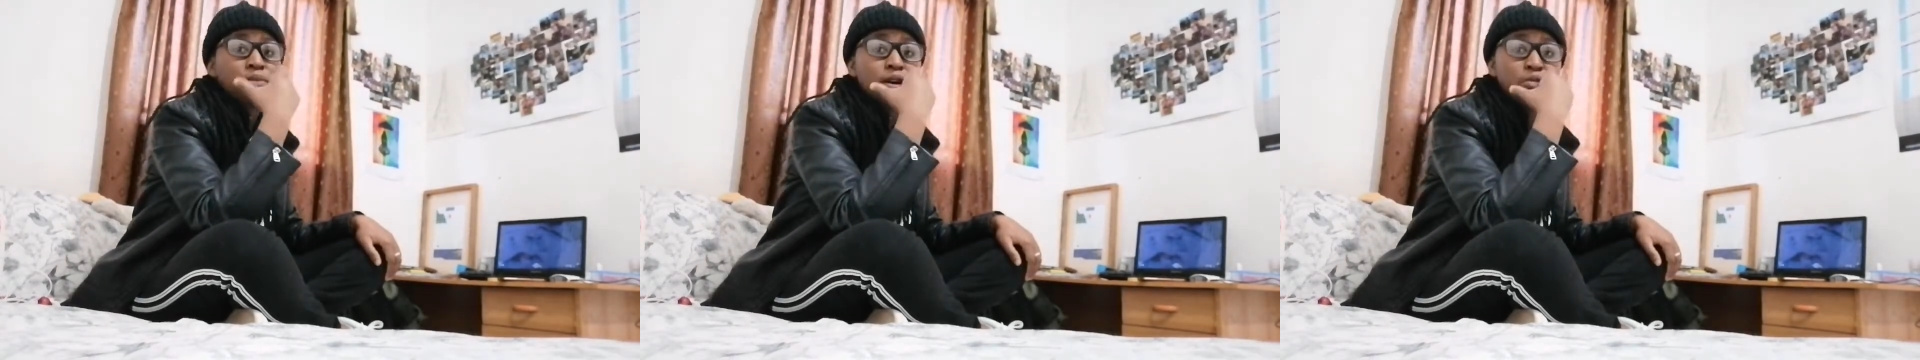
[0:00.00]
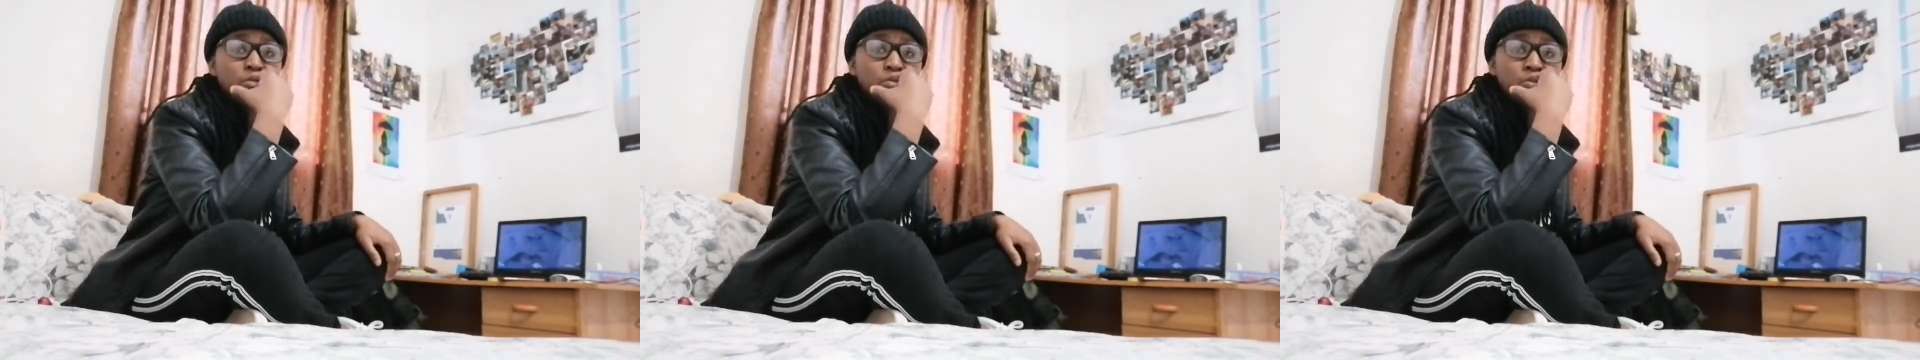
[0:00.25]
my
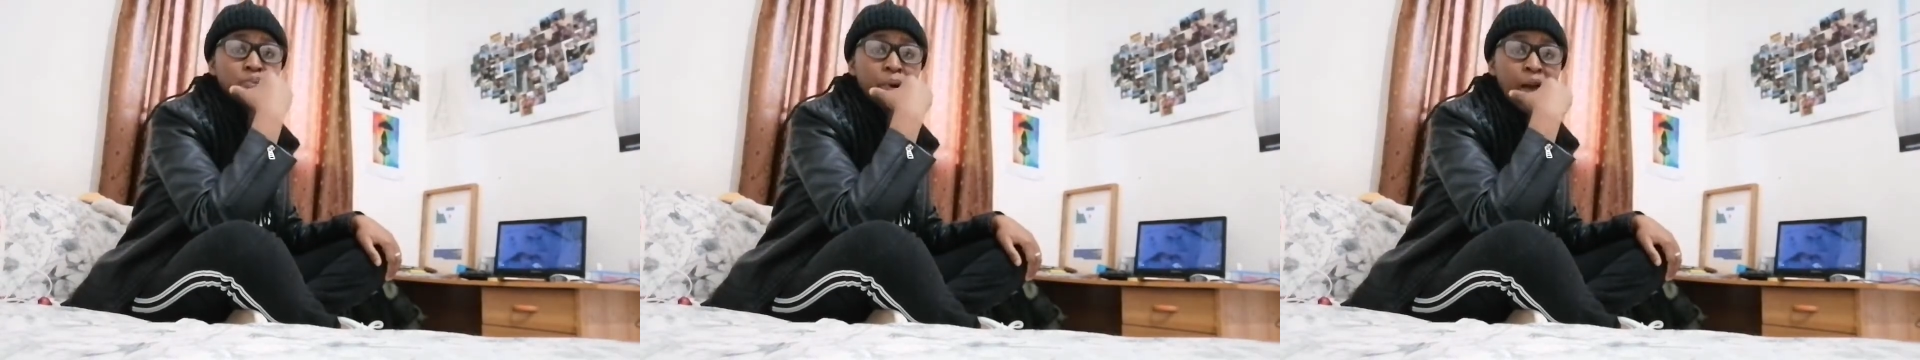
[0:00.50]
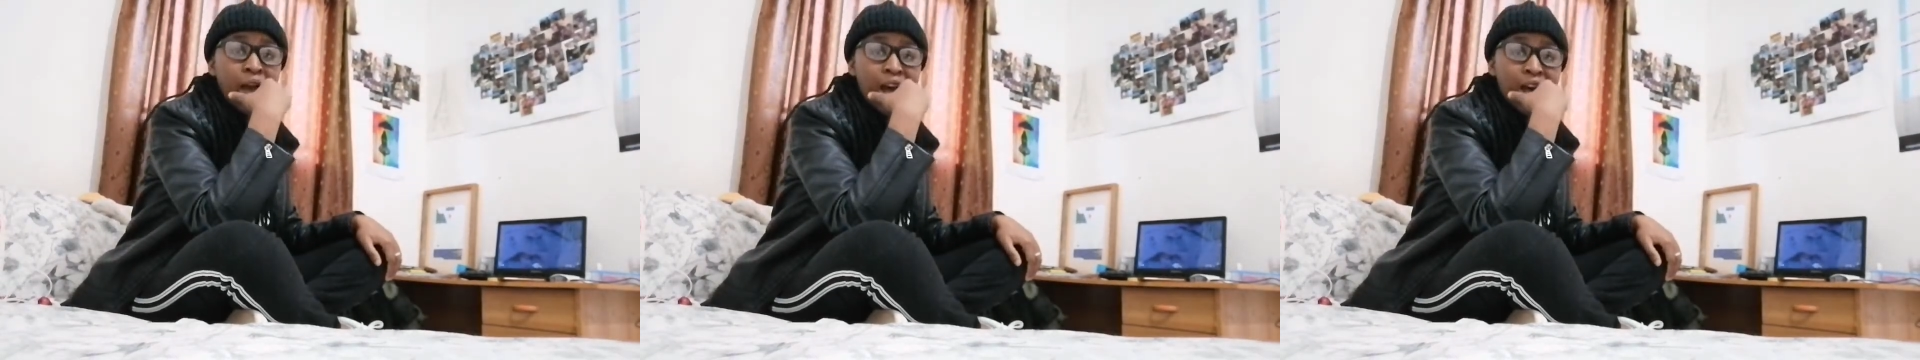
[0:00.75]
room
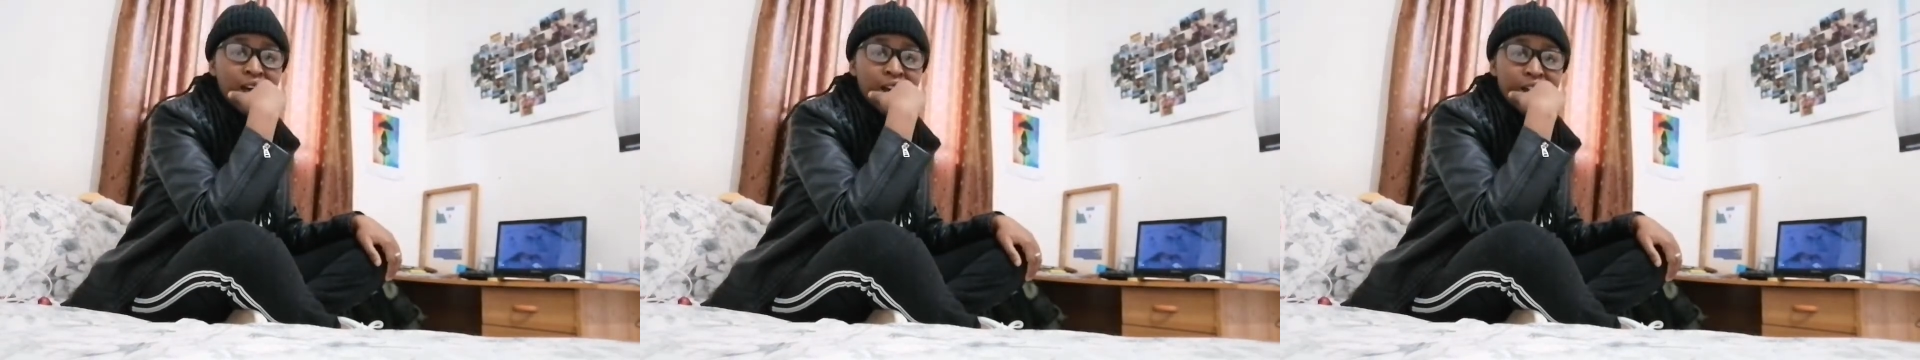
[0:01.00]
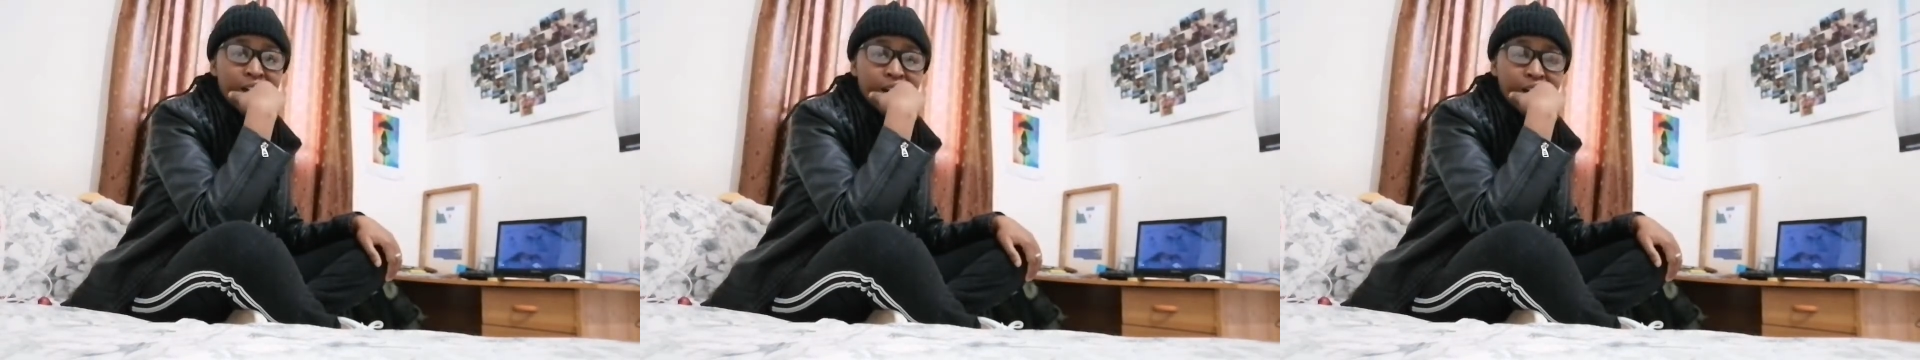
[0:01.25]

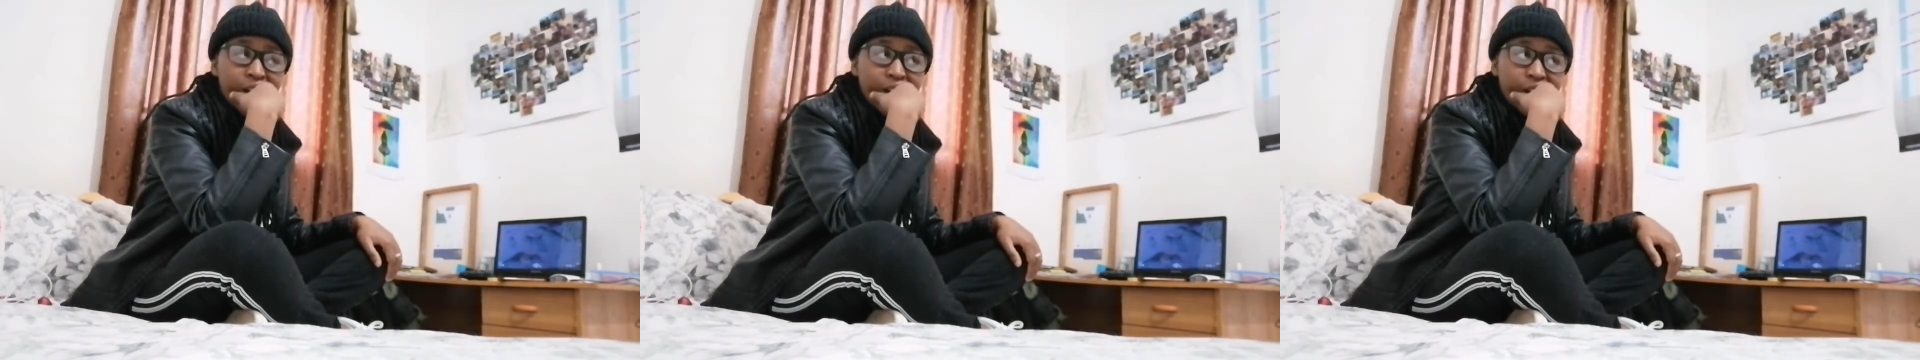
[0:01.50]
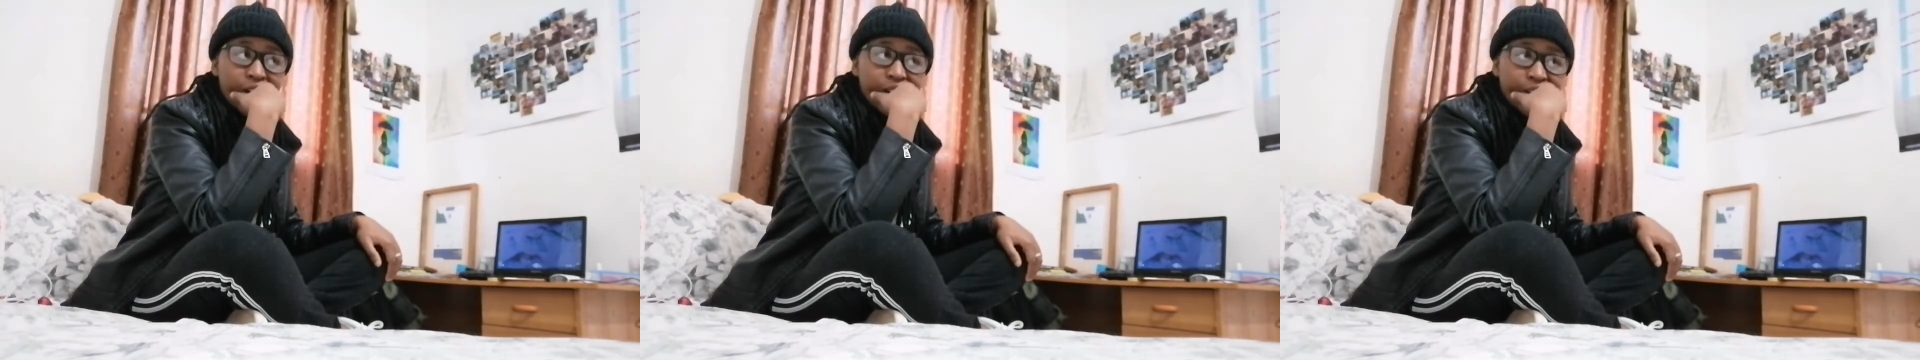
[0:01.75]

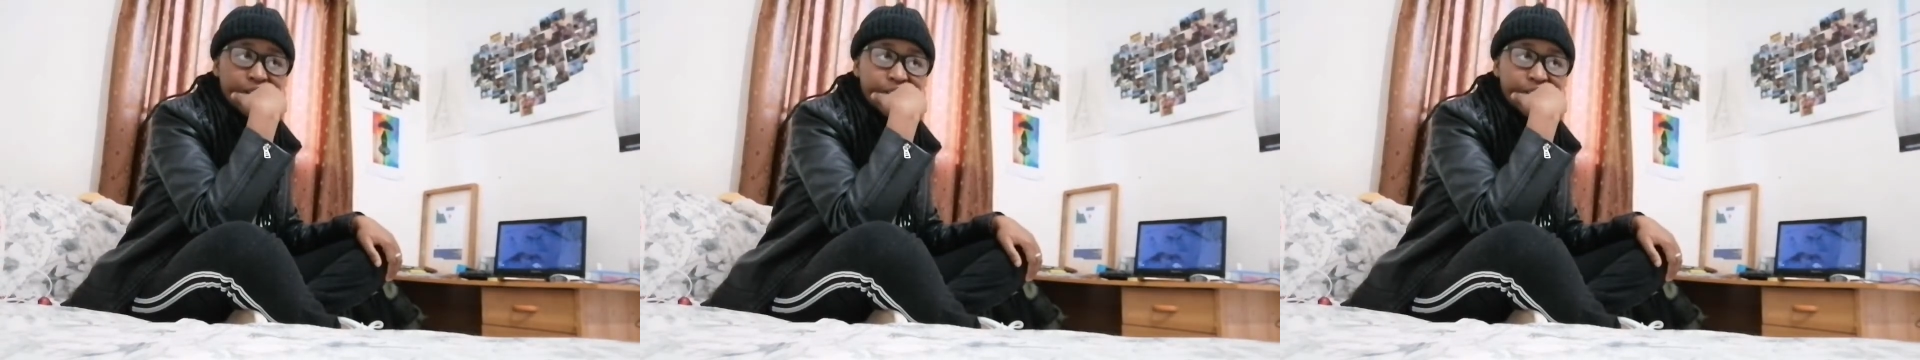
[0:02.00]
and